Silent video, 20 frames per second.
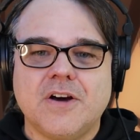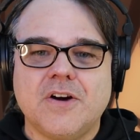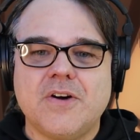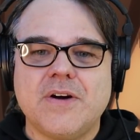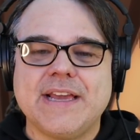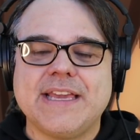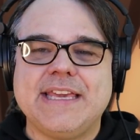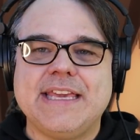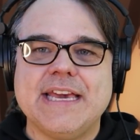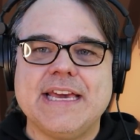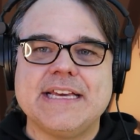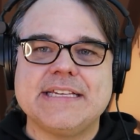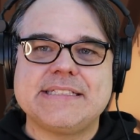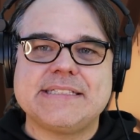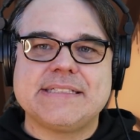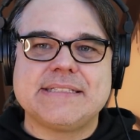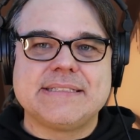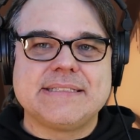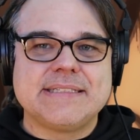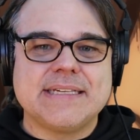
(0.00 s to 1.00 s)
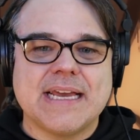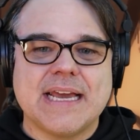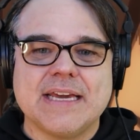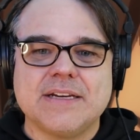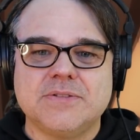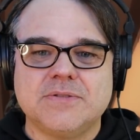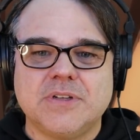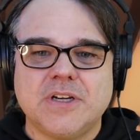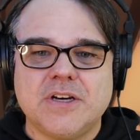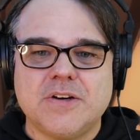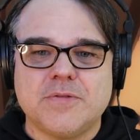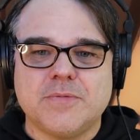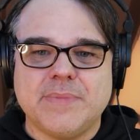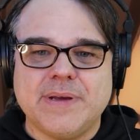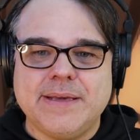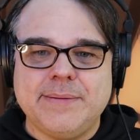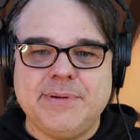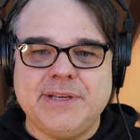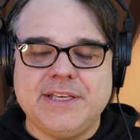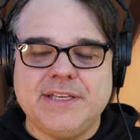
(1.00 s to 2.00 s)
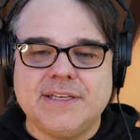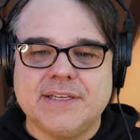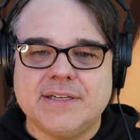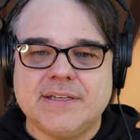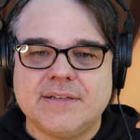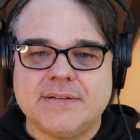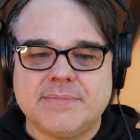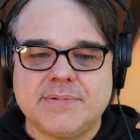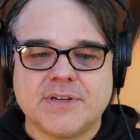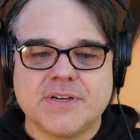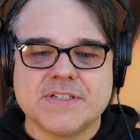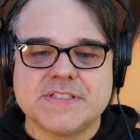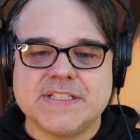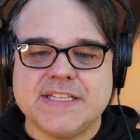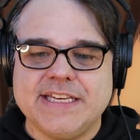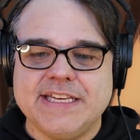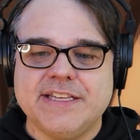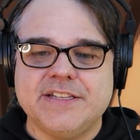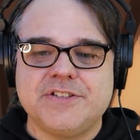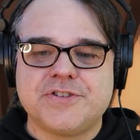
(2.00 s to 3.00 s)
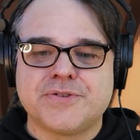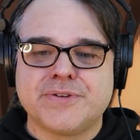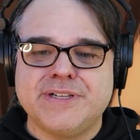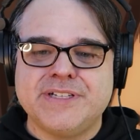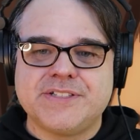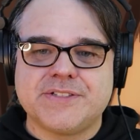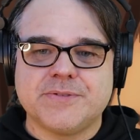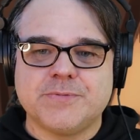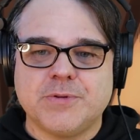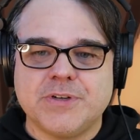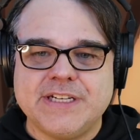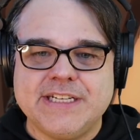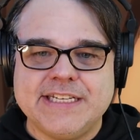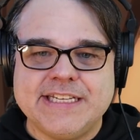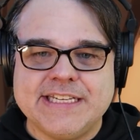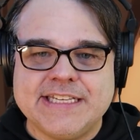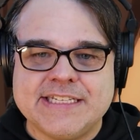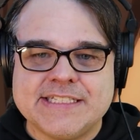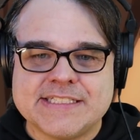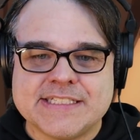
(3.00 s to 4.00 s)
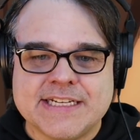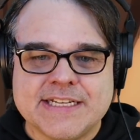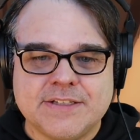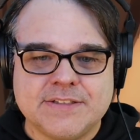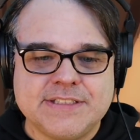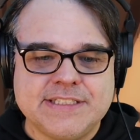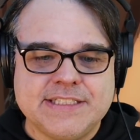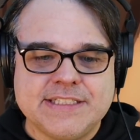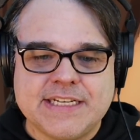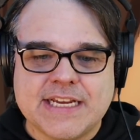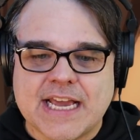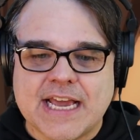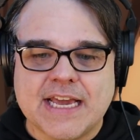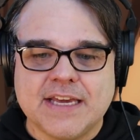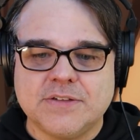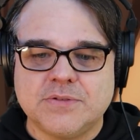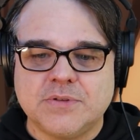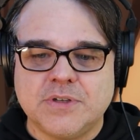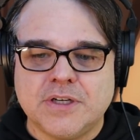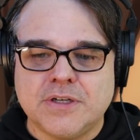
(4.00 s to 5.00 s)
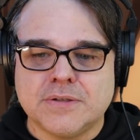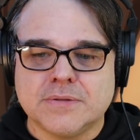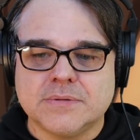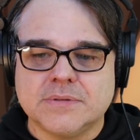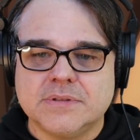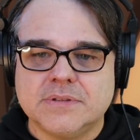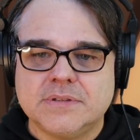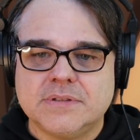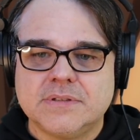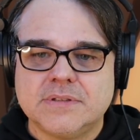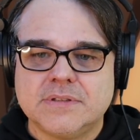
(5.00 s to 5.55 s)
Oh, I guess, I don't know, maybe because of the injuries or what he did as an Eldian? I don't know.